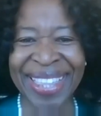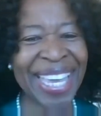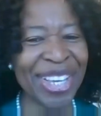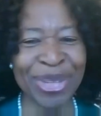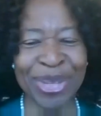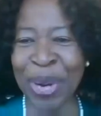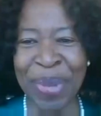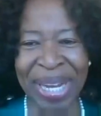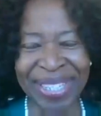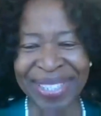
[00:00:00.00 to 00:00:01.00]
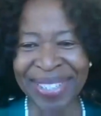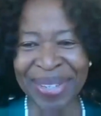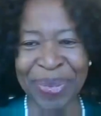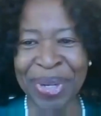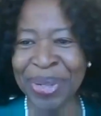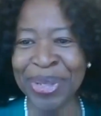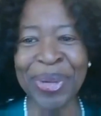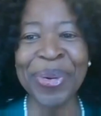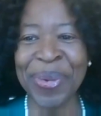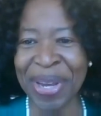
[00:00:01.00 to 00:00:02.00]
Thank you so much. We are
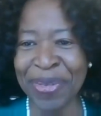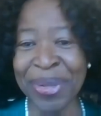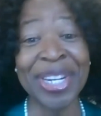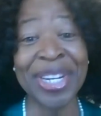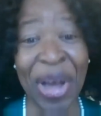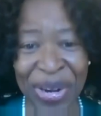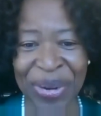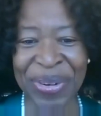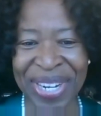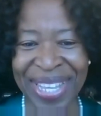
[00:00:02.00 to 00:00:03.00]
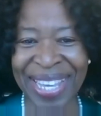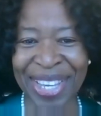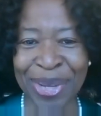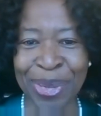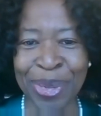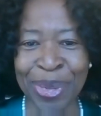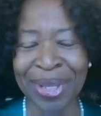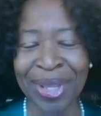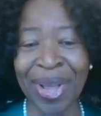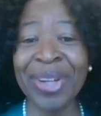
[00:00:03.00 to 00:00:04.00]
so grateful and honored that you
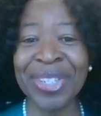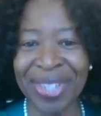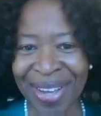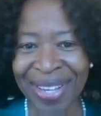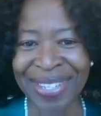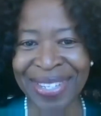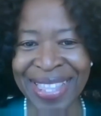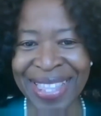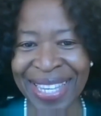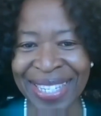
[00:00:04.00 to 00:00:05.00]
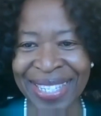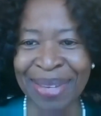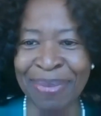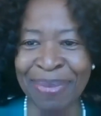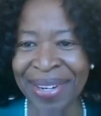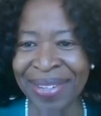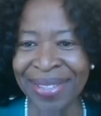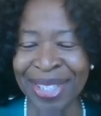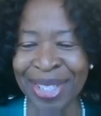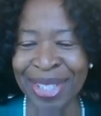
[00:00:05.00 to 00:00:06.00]
launched us in this
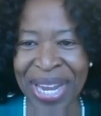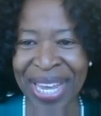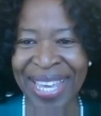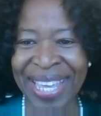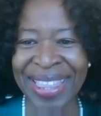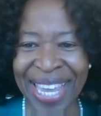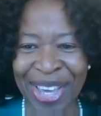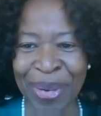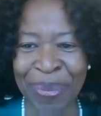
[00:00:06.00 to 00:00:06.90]
panel this morning. Thank you.